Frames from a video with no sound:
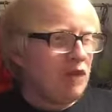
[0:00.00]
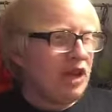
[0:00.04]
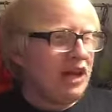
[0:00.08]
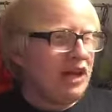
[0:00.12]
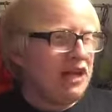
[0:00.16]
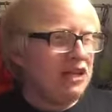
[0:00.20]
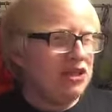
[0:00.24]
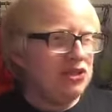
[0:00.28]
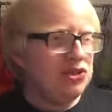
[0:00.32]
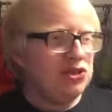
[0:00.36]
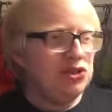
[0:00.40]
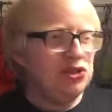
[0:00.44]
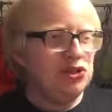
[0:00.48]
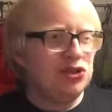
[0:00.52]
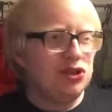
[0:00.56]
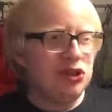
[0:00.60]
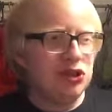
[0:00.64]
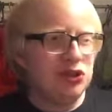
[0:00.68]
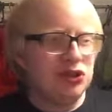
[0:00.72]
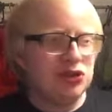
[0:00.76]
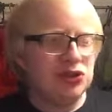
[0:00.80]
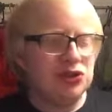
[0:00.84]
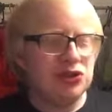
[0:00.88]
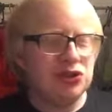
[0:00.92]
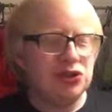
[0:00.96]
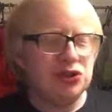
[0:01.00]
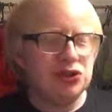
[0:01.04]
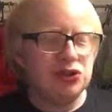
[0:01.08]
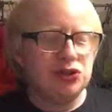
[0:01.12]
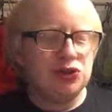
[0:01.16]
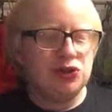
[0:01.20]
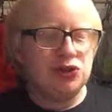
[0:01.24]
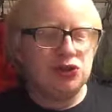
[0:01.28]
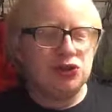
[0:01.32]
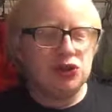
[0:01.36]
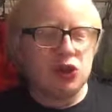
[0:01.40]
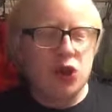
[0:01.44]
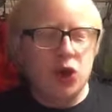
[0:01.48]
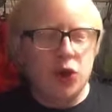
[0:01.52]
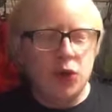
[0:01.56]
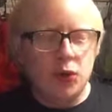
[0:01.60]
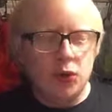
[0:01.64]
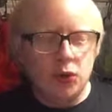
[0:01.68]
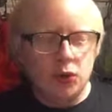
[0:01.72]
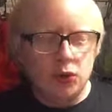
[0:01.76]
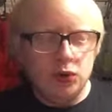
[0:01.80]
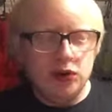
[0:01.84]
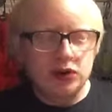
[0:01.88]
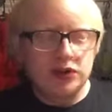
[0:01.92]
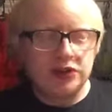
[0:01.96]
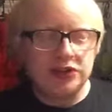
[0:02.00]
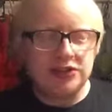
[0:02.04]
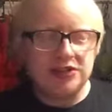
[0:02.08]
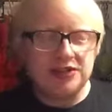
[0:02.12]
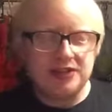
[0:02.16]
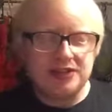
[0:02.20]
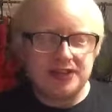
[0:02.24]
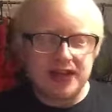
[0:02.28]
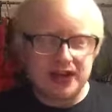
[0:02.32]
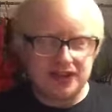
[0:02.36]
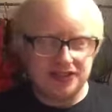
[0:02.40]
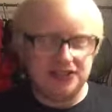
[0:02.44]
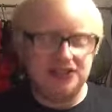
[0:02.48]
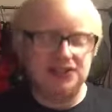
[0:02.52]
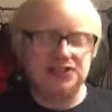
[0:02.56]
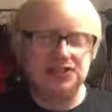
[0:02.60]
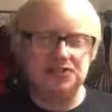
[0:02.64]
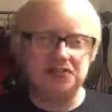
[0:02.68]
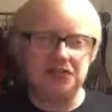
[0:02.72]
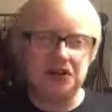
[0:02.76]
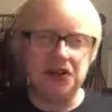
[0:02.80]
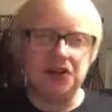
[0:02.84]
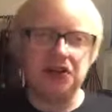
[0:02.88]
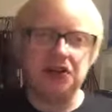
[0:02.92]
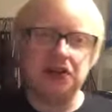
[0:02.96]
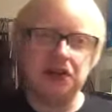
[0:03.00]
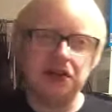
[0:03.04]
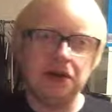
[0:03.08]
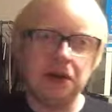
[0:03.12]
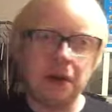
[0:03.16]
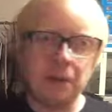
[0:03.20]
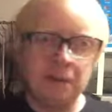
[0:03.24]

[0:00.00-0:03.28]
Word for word: is just so satisfying.